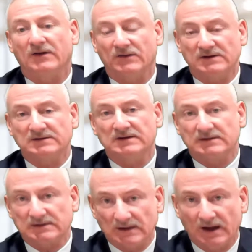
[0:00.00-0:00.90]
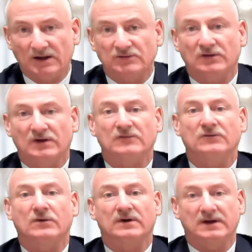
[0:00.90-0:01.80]
This is ledge,
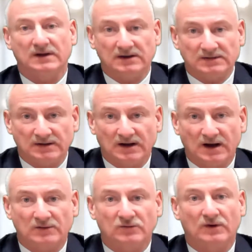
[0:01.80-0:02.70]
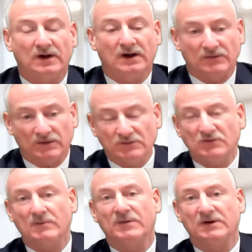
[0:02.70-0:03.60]
therefore it is an extra. Then
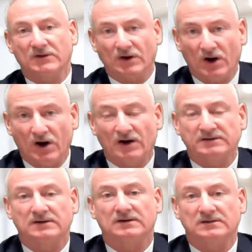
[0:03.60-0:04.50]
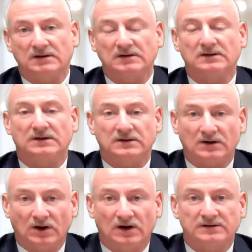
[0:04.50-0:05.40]
jump into the cost and articulate the
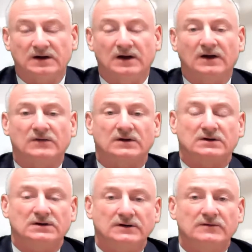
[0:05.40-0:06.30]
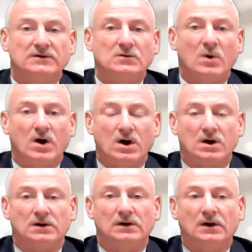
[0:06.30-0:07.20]
cost. The clearer you
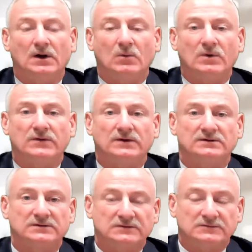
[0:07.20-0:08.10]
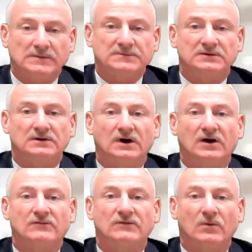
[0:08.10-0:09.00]
are with a description
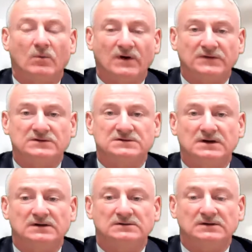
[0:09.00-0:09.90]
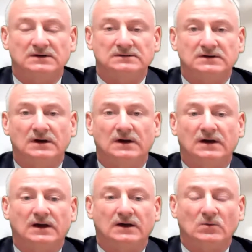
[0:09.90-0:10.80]
of what the change is
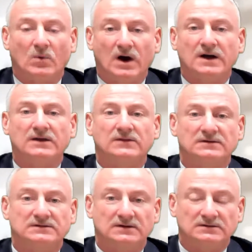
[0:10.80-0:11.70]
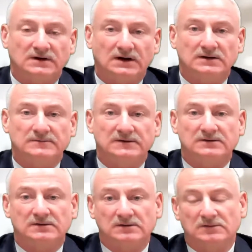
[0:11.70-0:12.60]
and why there's an
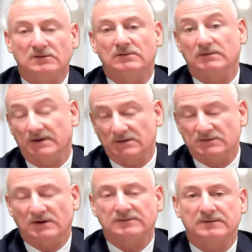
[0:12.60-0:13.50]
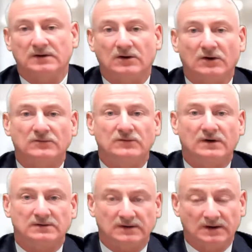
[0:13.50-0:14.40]
entitlement to an adjustment in the
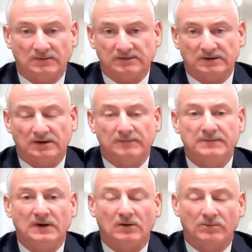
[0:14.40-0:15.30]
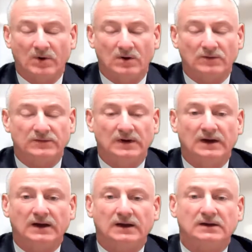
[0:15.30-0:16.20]
contract time or sum or both,
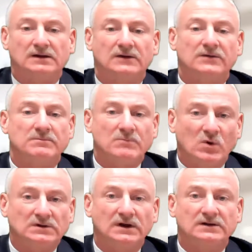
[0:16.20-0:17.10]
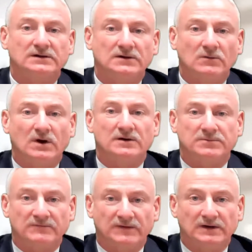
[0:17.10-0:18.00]
the more likely you are to
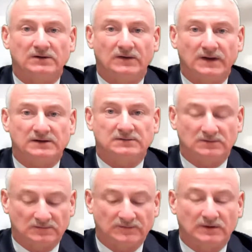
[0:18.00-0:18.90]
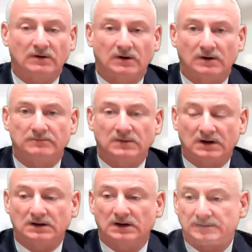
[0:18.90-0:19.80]
prevail on that sort of a
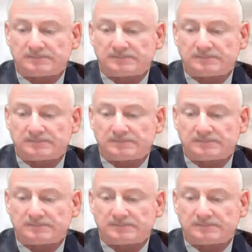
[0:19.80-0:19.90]
claim.